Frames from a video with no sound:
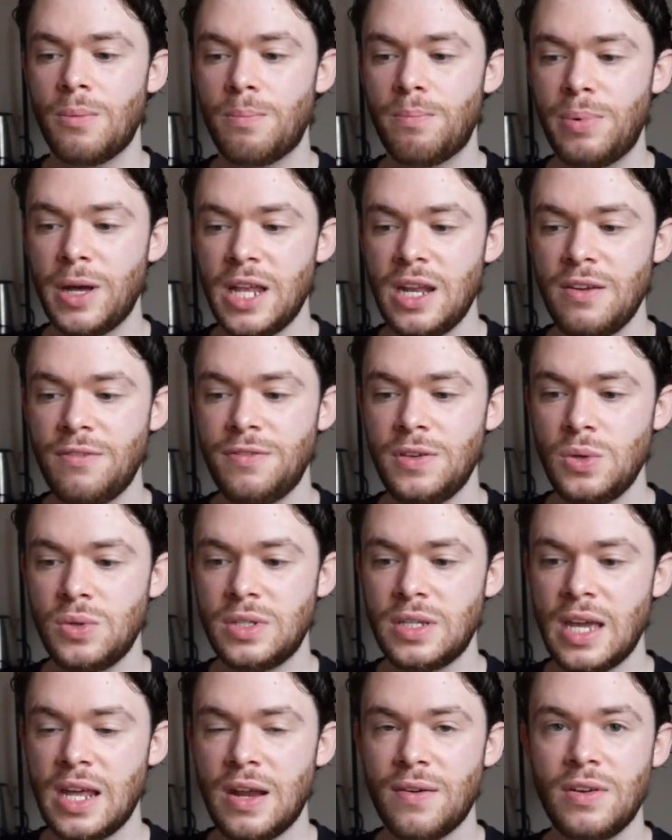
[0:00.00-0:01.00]
But if you
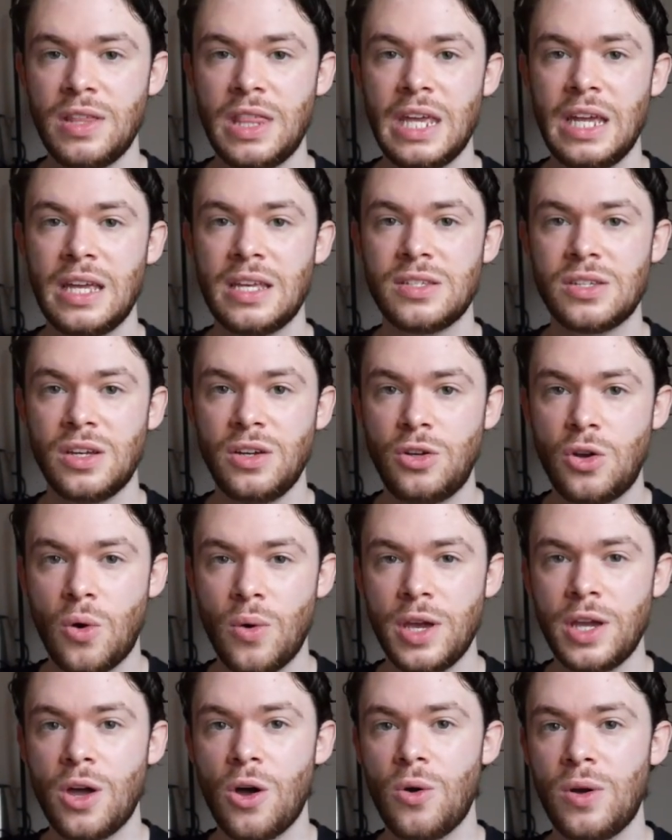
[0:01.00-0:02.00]
said everything is
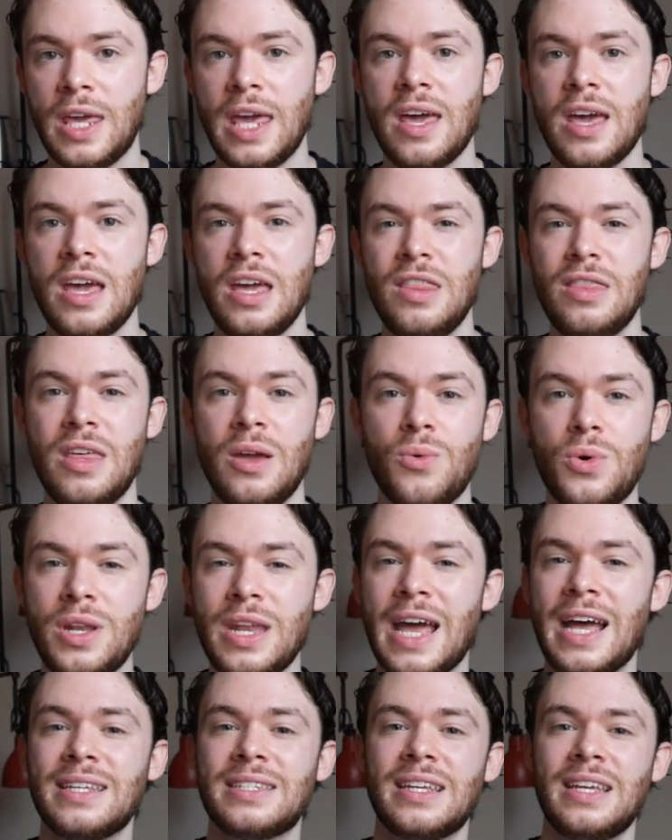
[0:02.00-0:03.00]
going okay, they
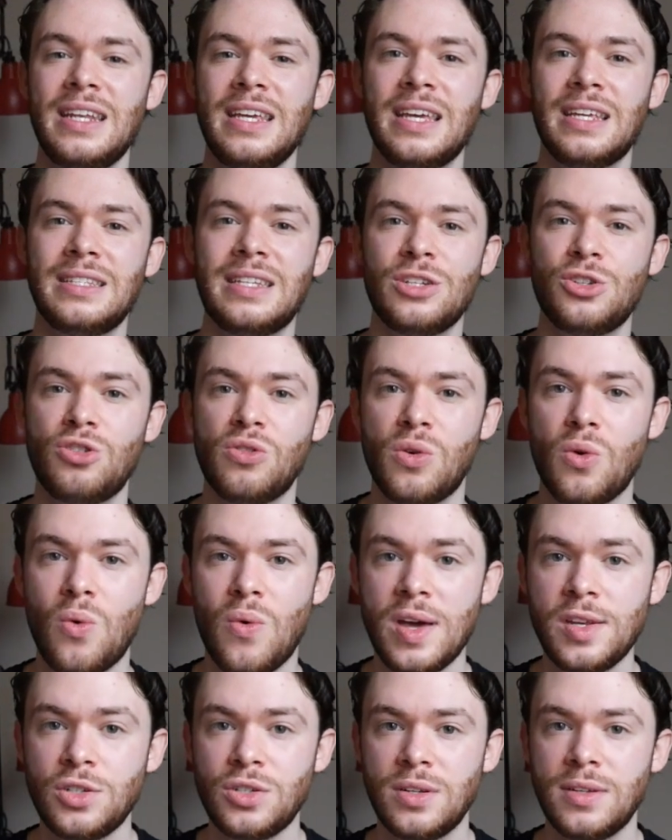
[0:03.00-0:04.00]
wouldn't ask any additional
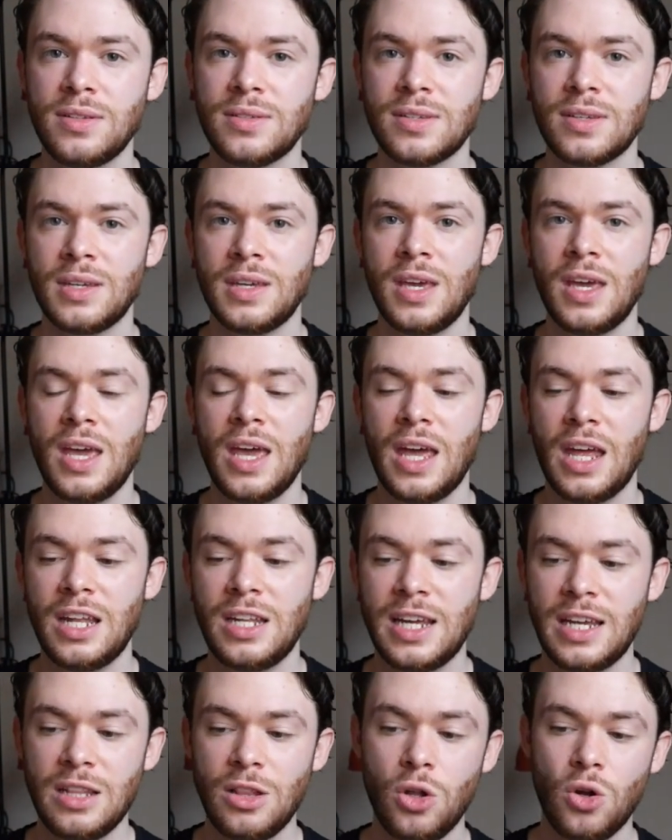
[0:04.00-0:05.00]
questions.
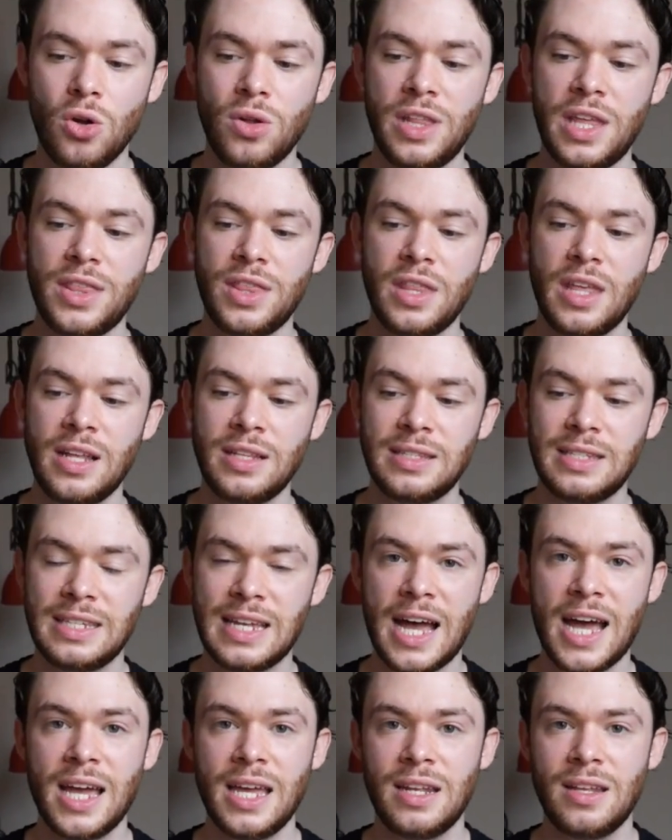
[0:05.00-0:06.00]
And I learned that
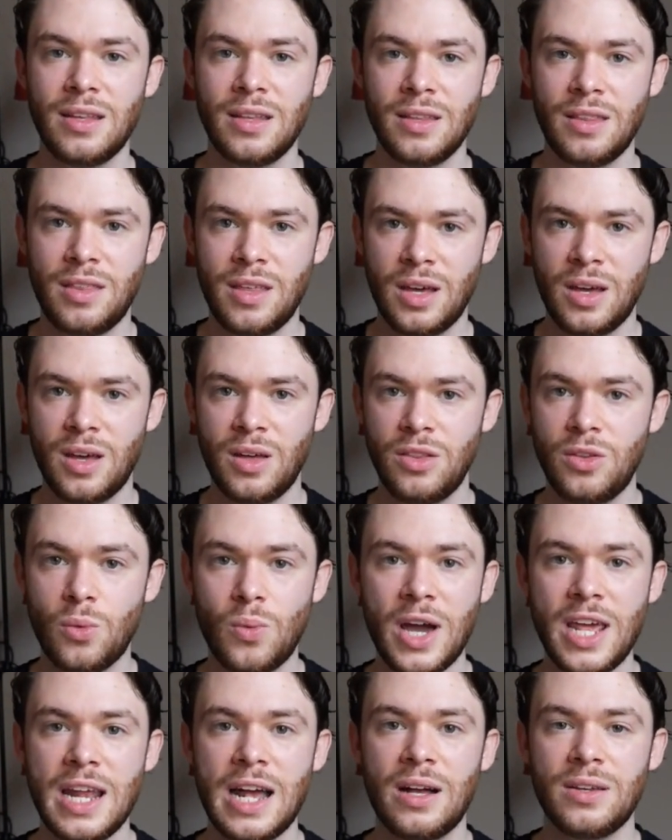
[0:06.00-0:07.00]
inside the, the
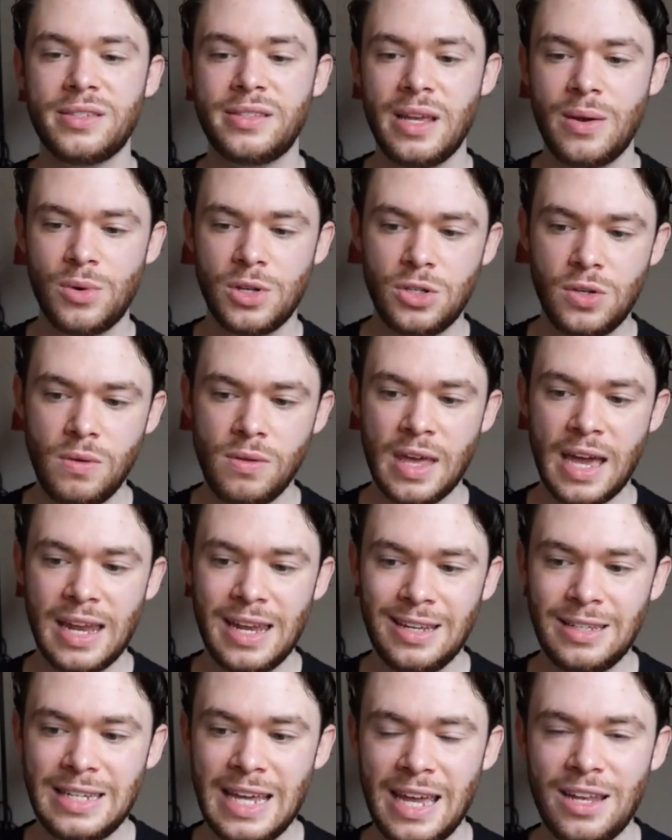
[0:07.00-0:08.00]
White House, they would do that
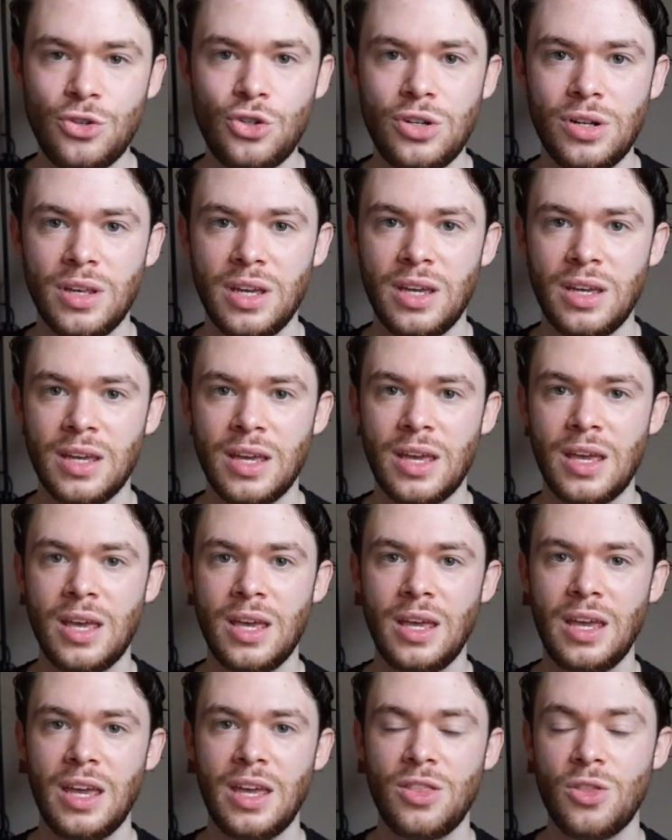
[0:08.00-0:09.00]
intentionally.
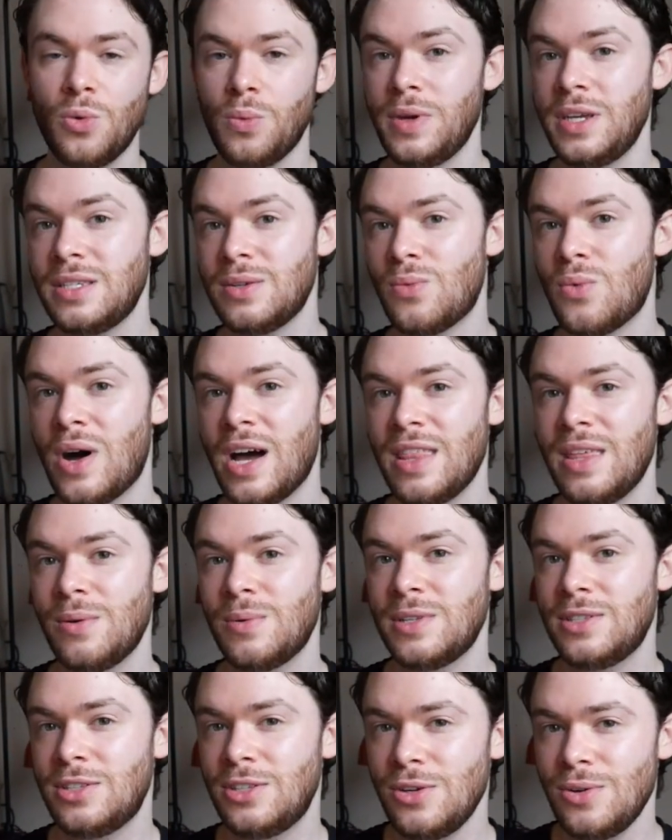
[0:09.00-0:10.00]
And the reason why they
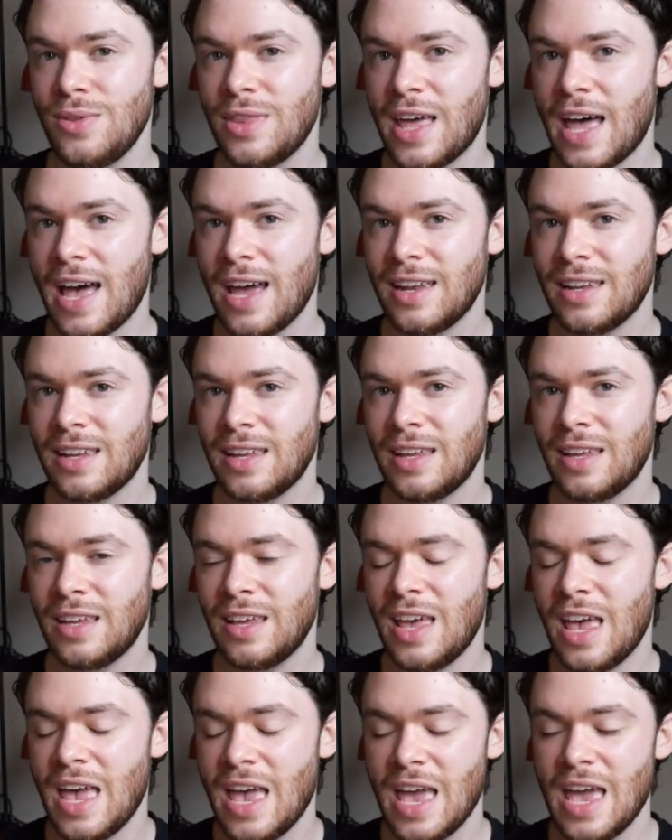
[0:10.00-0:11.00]
would do that
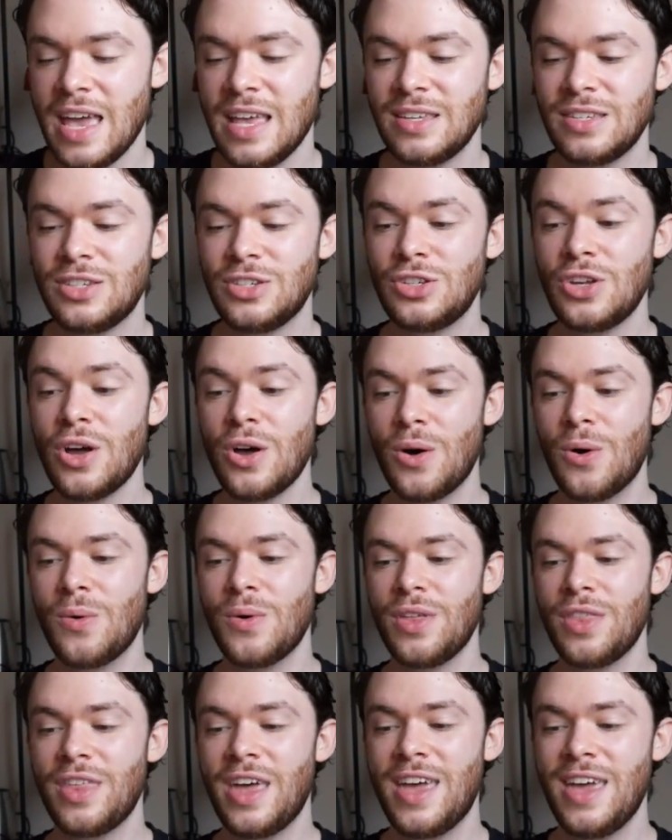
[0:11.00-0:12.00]
is
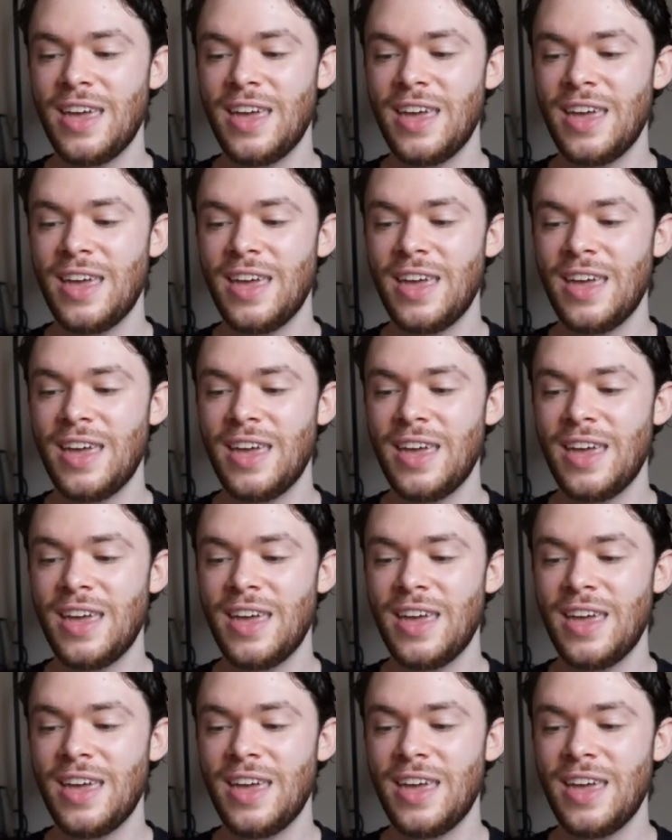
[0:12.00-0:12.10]
so